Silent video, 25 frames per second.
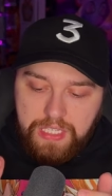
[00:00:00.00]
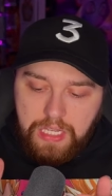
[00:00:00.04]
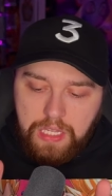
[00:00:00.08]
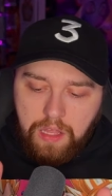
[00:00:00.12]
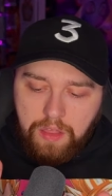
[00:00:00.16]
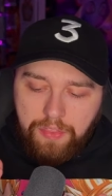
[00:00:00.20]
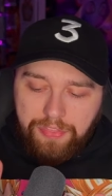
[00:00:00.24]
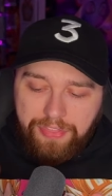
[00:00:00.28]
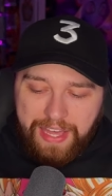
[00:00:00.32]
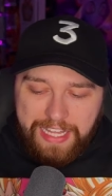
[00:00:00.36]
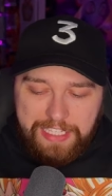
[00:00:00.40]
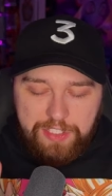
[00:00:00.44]

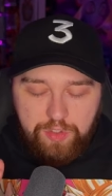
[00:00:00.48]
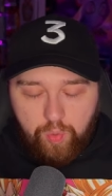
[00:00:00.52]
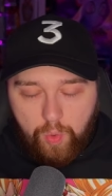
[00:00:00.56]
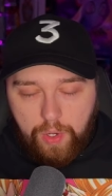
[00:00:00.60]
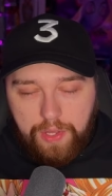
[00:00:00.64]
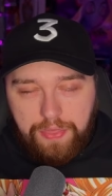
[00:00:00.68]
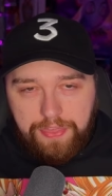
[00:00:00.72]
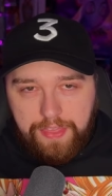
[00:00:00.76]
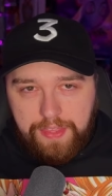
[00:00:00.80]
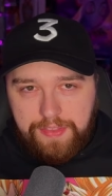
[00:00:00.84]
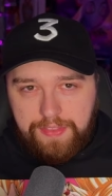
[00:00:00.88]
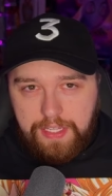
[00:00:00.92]
that's
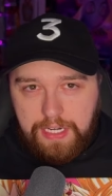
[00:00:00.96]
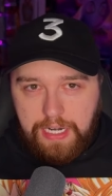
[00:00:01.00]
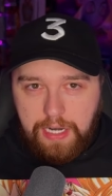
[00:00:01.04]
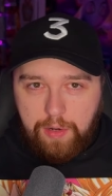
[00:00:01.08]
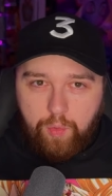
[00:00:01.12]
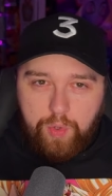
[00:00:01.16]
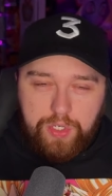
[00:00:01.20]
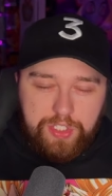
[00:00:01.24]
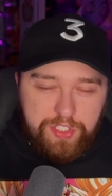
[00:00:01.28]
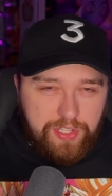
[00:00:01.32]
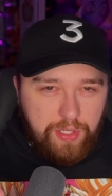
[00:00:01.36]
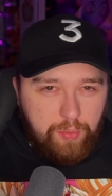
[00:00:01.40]
one thing that I
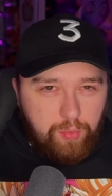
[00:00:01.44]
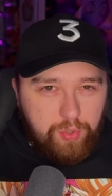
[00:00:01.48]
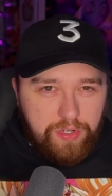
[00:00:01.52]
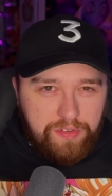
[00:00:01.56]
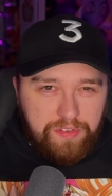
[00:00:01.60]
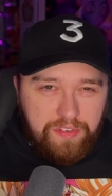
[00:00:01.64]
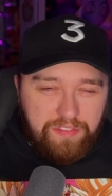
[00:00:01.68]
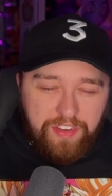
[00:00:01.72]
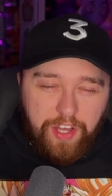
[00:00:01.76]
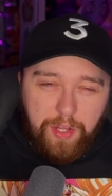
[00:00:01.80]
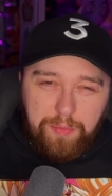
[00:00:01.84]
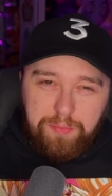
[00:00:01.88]
wish they would have
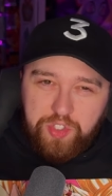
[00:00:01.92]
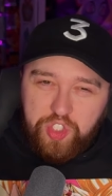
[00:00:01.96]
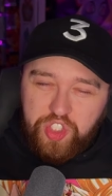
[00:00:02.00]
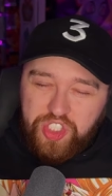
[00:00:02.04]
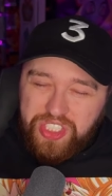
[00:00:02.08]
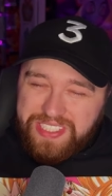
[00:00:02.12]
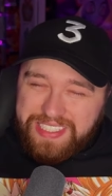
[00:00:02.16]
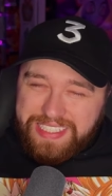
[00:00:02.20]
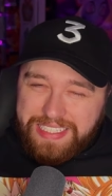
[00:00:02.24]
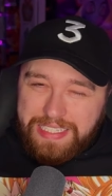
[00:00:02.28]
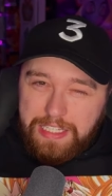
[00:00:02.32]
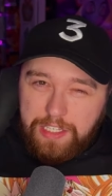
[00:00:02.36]
developed
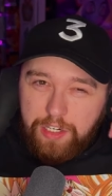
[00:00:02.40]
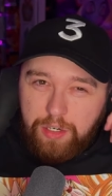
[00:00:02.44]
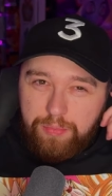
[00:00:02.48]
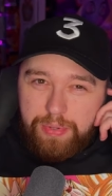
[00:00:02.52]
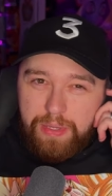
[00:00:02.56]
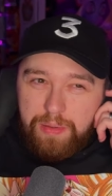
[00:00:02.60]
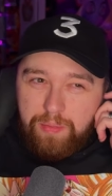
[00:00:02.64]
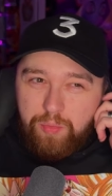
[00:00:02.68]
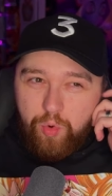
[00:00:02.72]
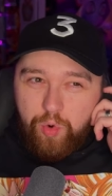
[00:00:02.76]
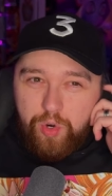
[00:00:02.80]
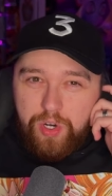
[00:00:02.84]
just a little
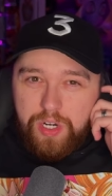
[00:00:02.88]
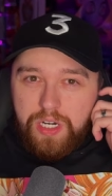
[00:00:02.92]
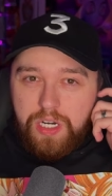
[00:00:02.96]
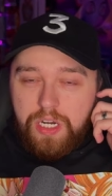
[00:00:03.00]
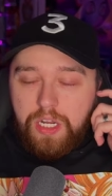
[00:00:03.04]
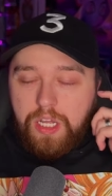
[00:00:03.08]
bit more.